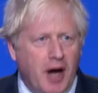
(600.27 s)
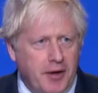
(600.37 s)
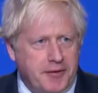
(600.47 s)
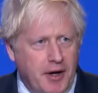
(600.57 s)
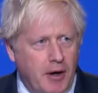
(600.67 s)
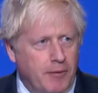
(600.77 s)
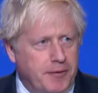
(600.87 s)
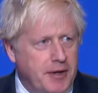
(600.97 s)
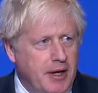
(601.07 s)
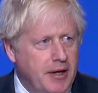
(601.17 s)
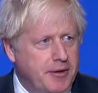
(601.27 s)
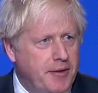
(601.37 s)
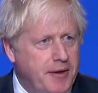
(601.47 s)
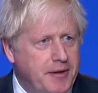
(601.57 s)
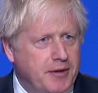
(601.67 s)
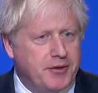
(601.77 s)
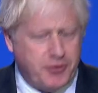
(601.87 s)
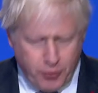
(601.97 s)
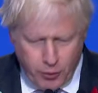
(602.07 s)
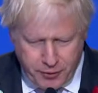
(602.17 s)
ourselves to this
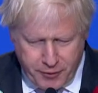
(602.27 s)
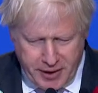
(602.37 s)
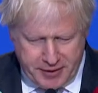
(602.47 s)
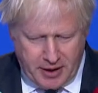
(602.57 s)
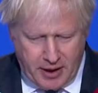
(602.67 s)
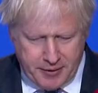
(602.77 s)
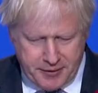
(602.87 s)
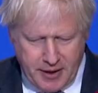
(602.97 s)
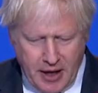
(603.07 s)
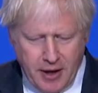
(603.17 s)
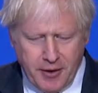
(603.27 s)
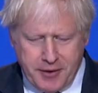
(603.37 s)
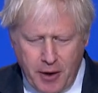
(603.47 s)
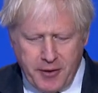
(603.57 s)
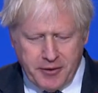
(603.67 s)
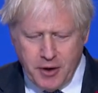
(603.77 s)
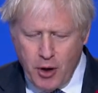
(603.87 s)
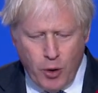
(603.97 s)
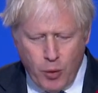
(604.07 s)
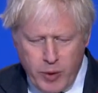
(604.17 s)
extraordinary task so that
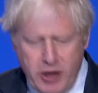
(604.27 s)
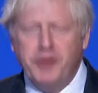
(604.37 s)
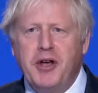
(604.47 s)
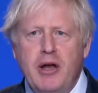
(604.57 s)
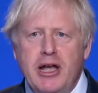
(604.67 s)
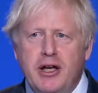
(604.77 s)
we not only